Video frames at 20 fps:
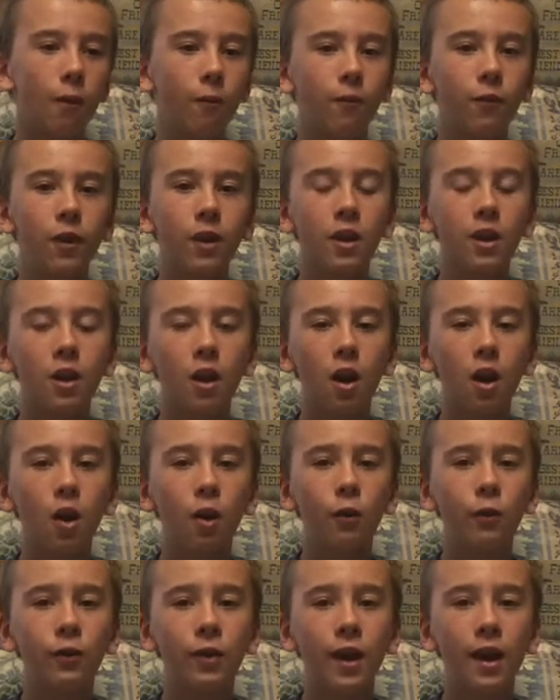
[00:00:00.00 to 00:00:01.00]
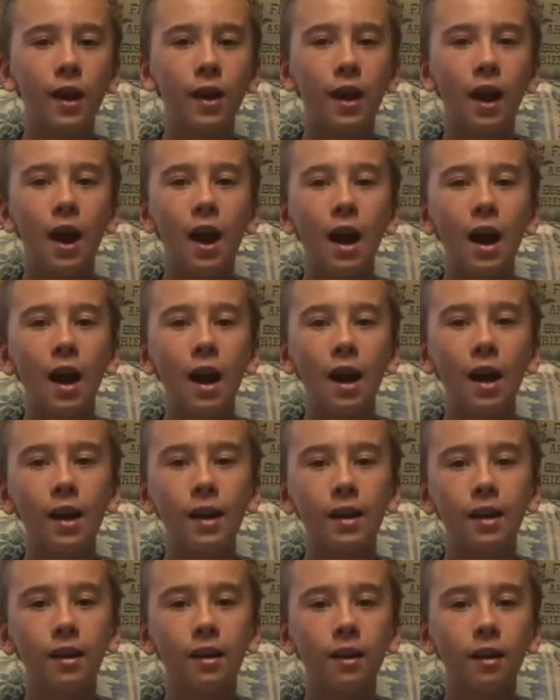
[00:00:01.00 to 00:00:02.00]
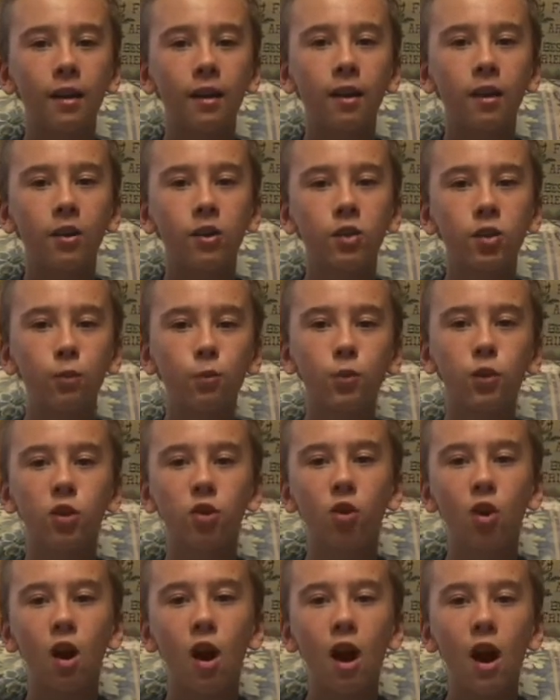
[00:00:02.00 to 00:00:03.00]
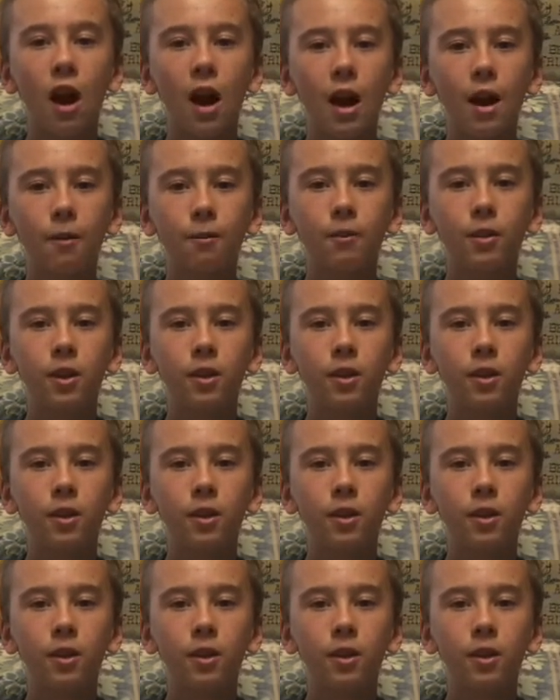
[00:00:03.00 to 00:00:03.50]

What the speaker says: video that I subscribed.